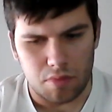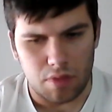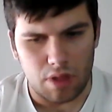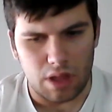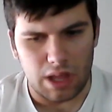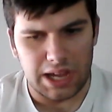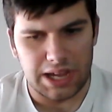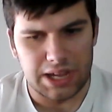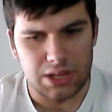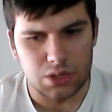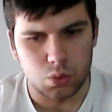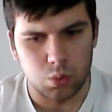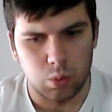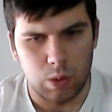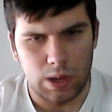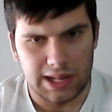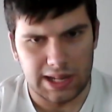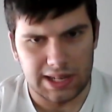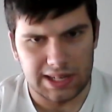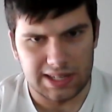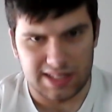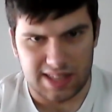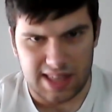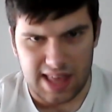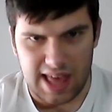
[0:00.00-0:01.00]
As
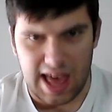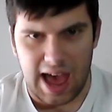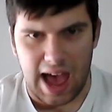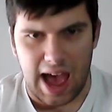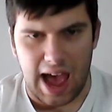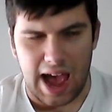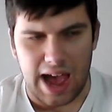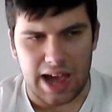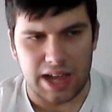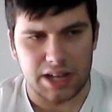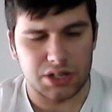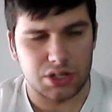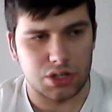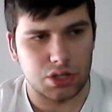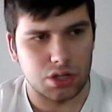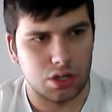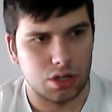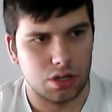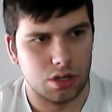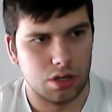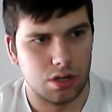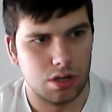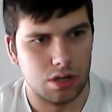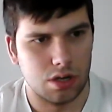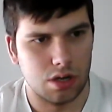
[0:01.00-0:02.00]
well as that,
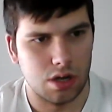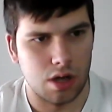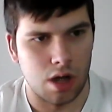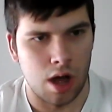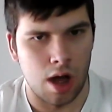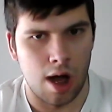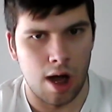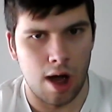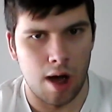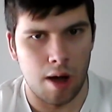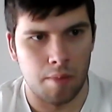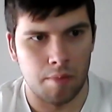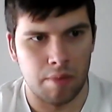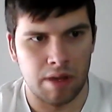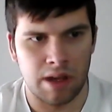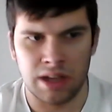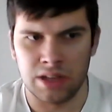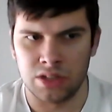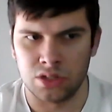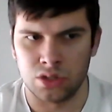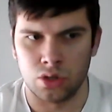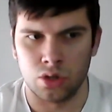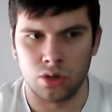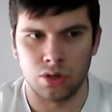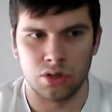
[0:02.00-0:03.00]

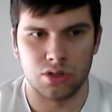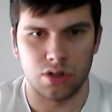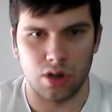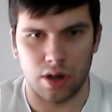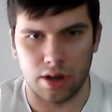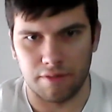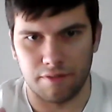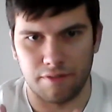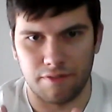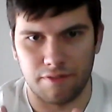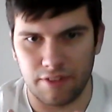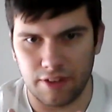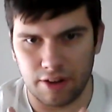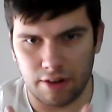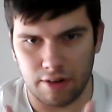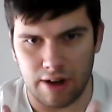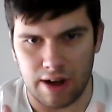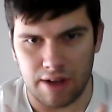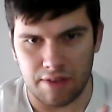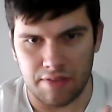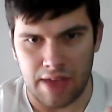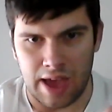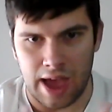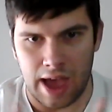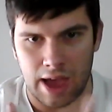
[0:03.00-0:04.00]
as long as I can figure
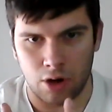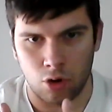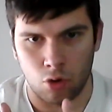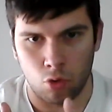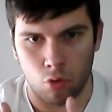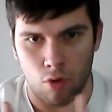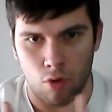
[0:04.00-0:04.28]
out that